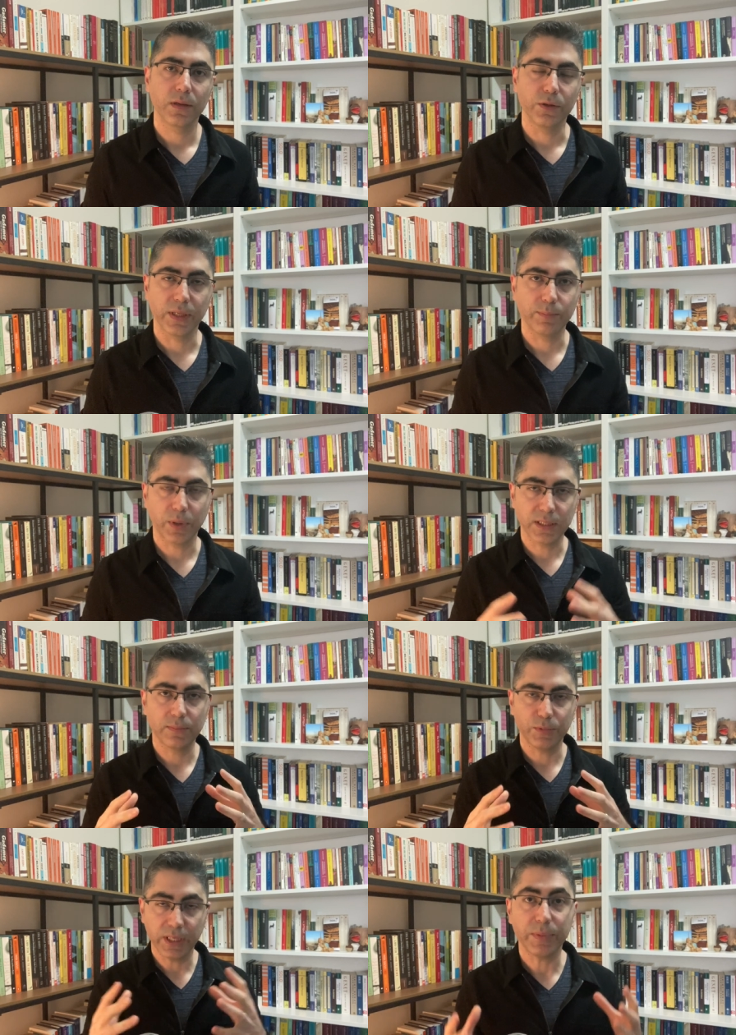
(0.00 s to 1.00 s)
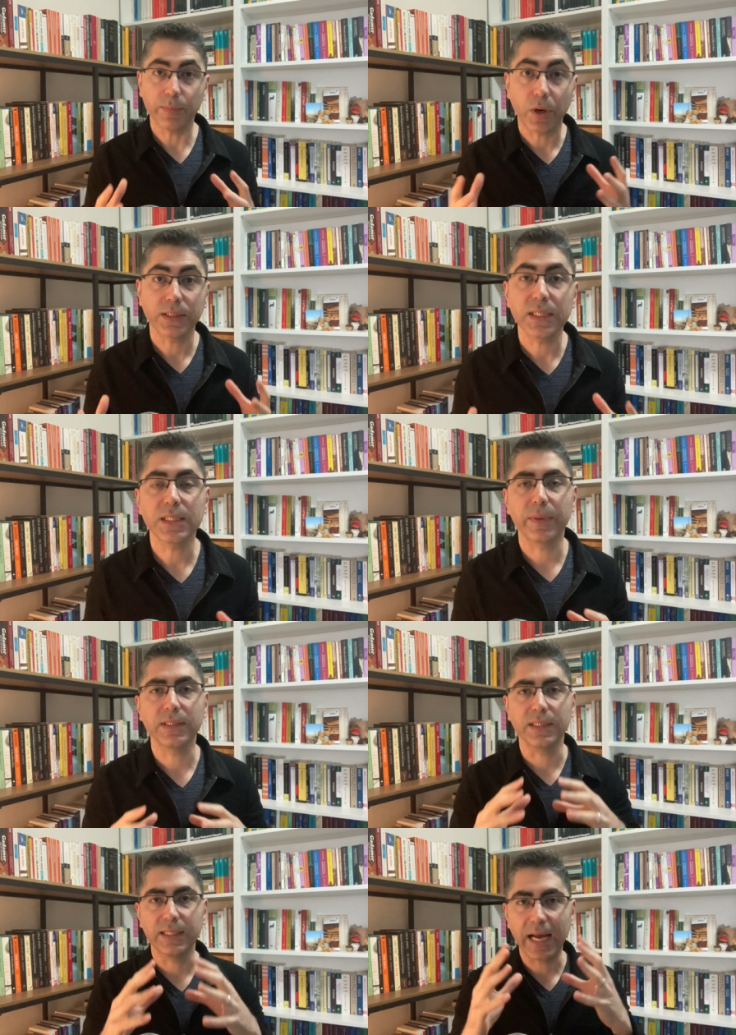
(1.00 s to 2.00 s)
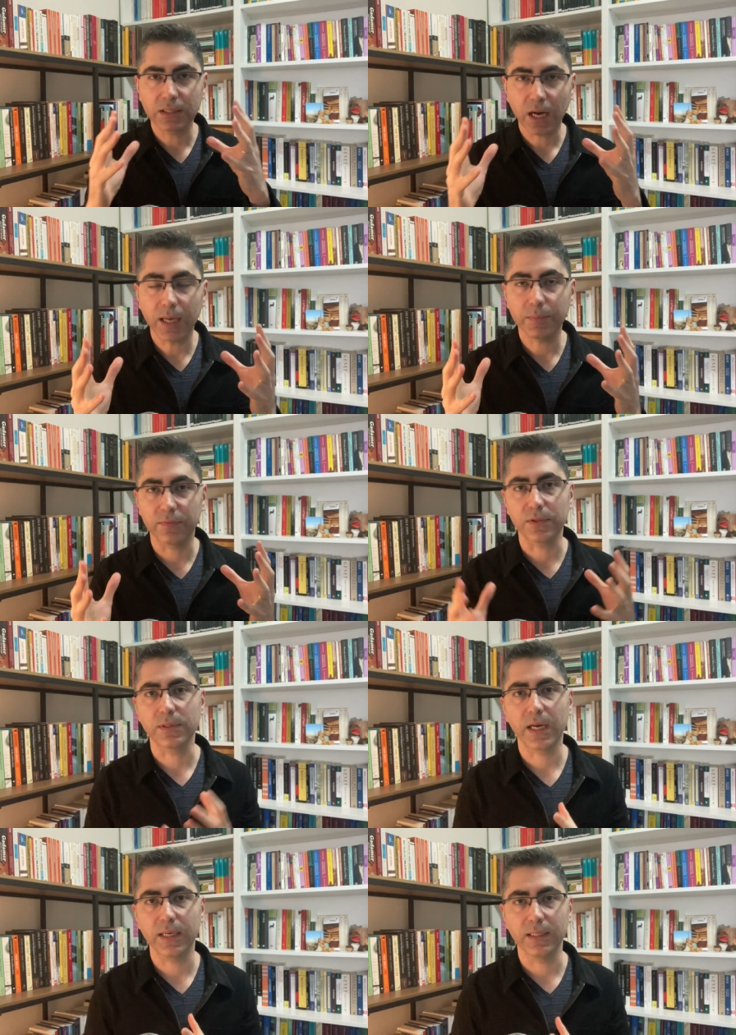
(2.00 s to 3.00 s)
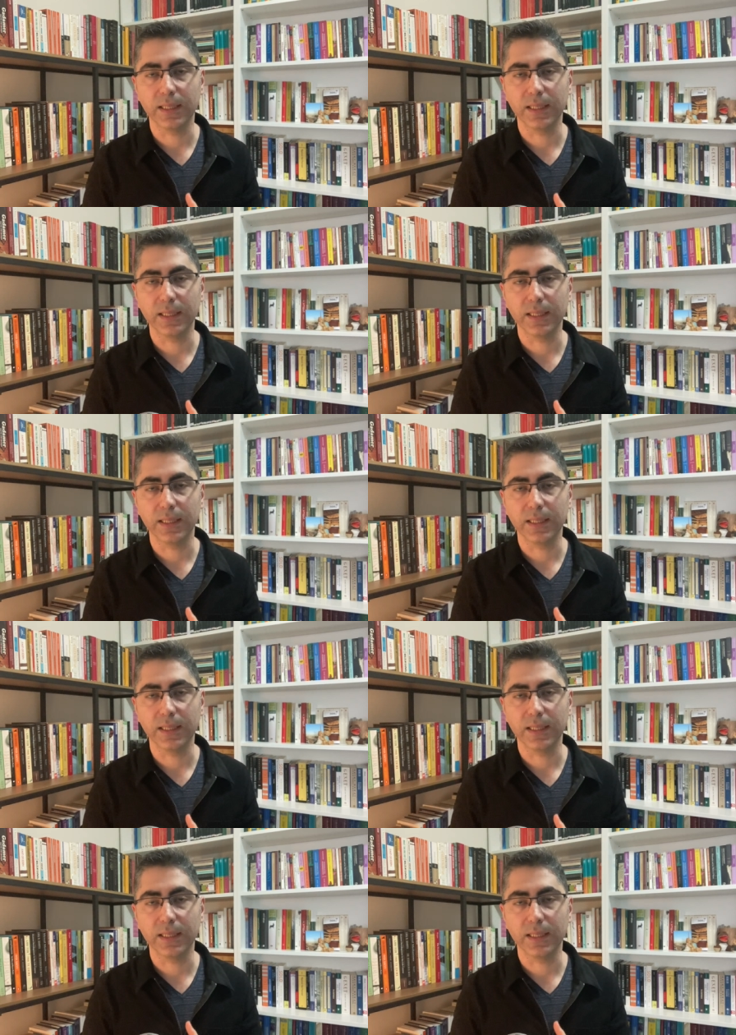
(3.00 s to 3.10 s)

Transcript: You can, part you can be a participant in that type of society.